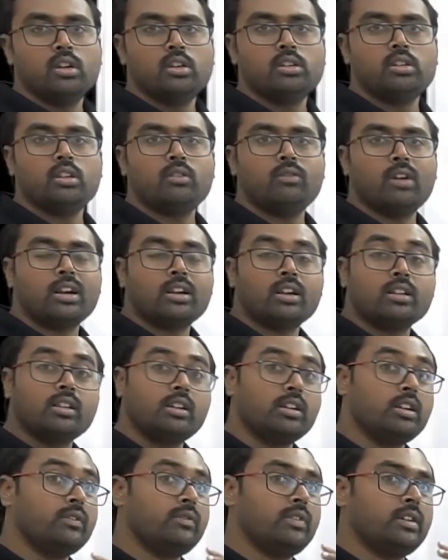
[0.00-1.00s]
Here, what are the
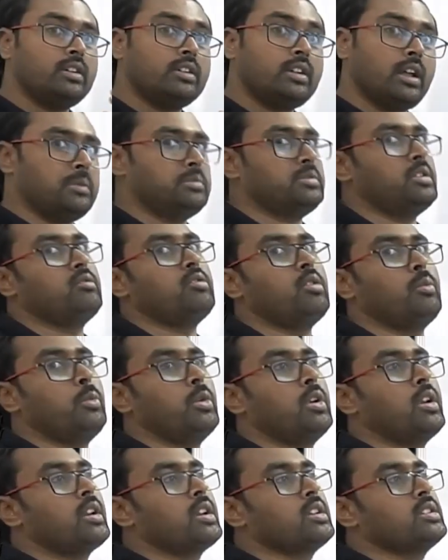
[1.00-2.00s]
different types of the
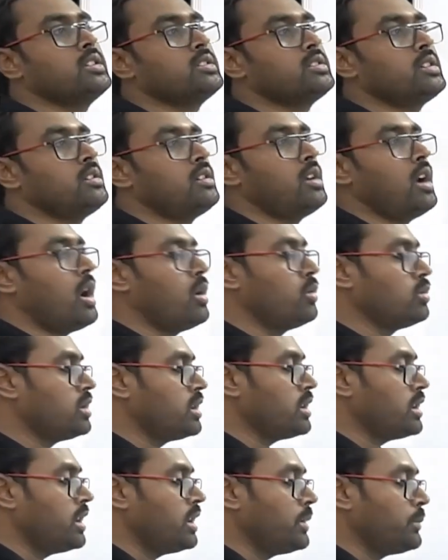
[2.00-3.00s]
polarization? How the
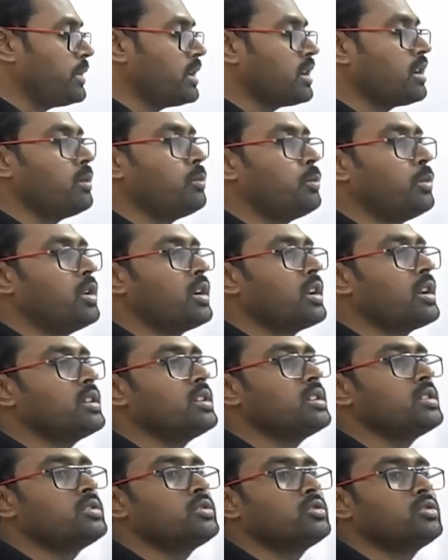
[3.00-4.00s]
elliptical
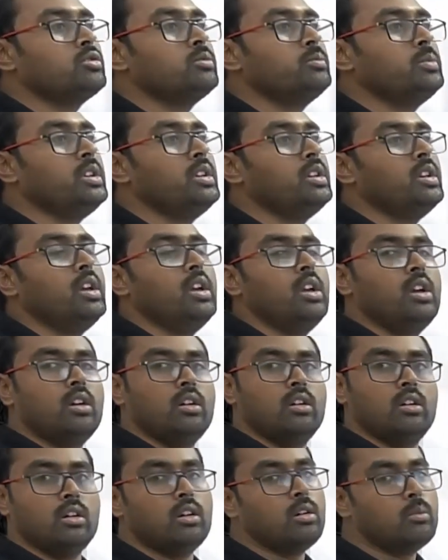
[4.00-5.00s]
polarization should be
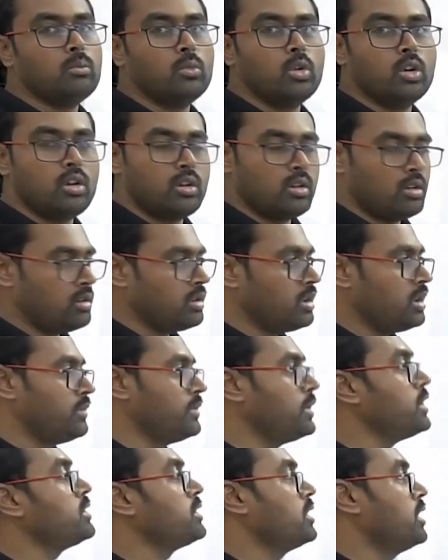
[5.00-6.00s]
more
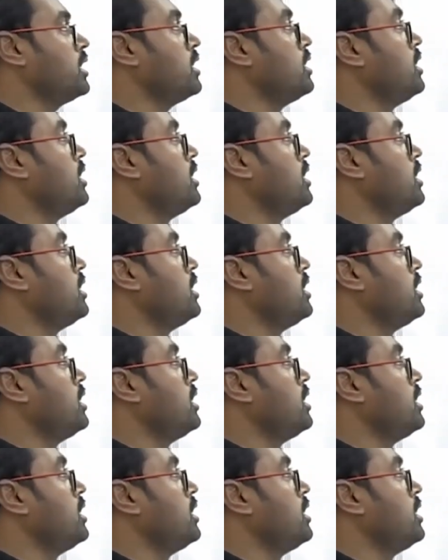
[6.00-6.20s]
efficient.